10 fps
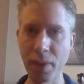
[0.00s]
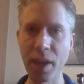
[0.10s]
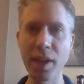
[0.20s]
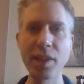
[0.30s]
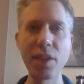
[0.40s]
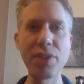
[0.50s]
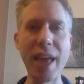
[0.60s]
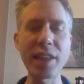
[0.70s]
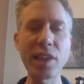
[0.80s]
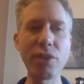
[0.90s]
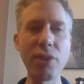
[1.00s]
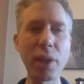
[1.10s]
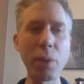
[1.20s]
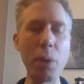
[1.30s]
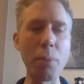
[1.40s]
So that's
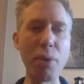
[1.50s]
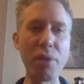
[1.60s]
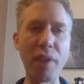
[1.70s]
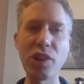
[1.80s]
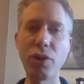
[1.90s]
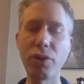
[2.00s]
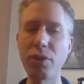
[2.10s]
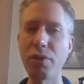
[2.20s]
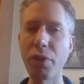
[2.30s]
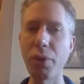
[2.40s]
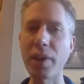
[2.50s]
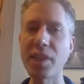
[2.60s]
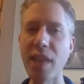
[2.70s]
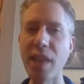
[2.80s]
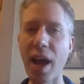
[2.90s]
really what motivational interviewing
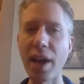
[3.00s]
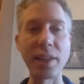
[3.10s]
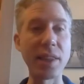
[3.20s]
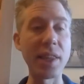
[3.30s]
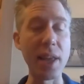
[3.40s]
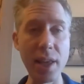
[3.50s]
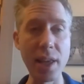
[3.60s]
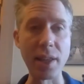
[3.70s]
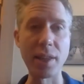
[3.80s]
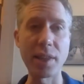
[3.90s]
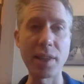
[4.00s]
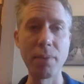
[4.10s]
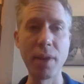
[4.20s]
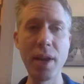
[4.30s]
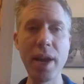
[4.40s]
science is.
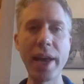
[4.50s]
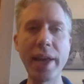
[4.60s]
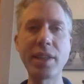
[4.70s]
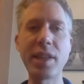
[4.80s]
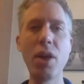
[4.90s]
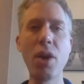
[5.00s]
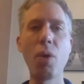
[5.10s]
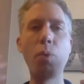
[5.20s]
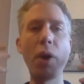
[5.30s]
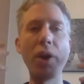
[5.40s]
It's what